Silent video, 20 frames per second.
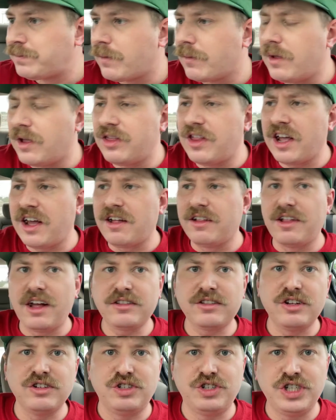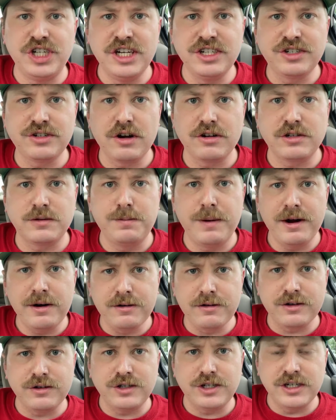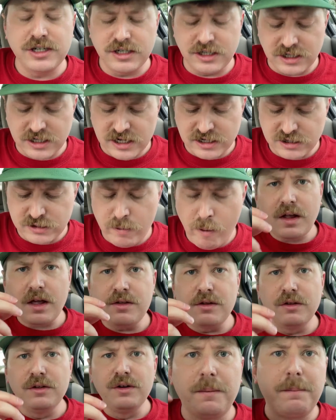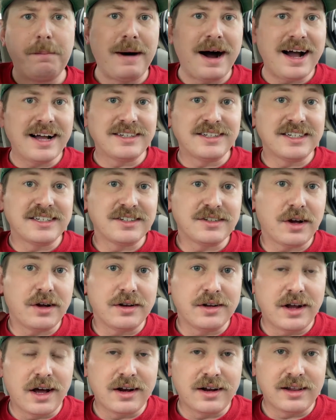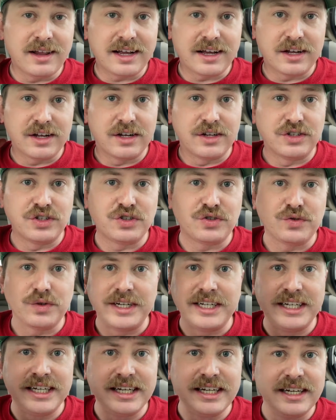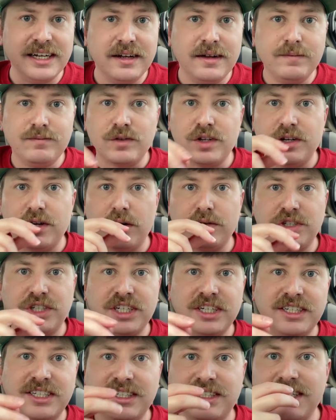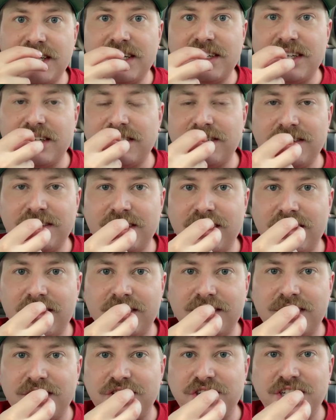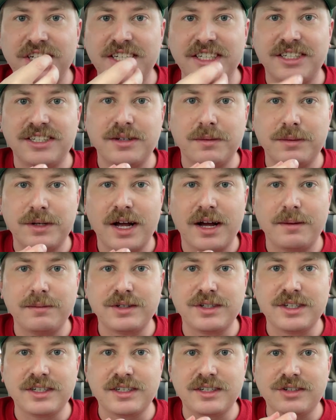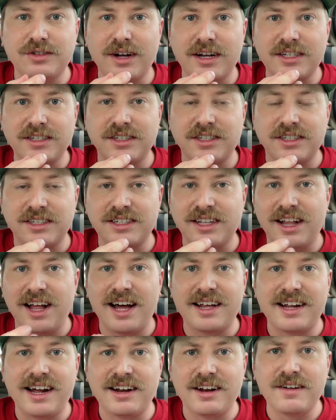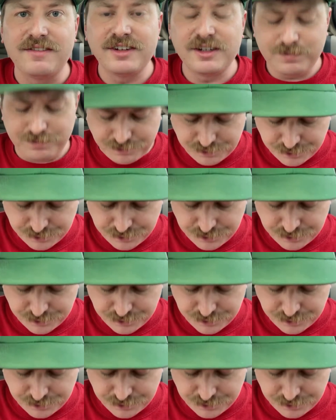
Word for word: And I think I like these cheese curds better than cheese sticks. They're bites. It's not like a stringy, cheese stick. The cheese sometimes tries to slide out of it.